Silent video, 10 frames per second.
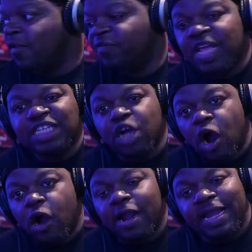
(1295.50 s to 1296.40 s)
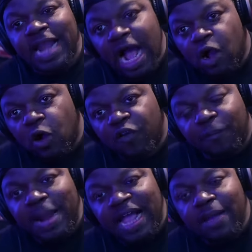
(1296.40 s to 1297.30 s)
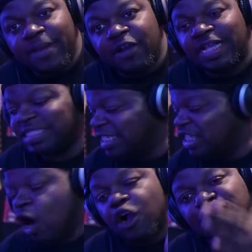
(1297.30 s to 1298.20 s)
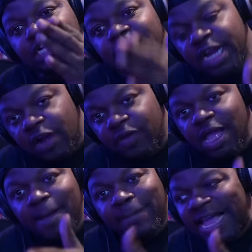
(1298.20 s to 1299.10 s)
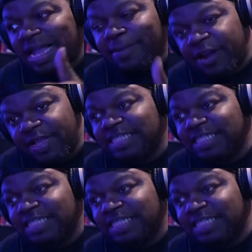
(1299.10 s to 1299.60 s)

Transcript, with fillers: These are knockoff black Americans. These are generic black Americans.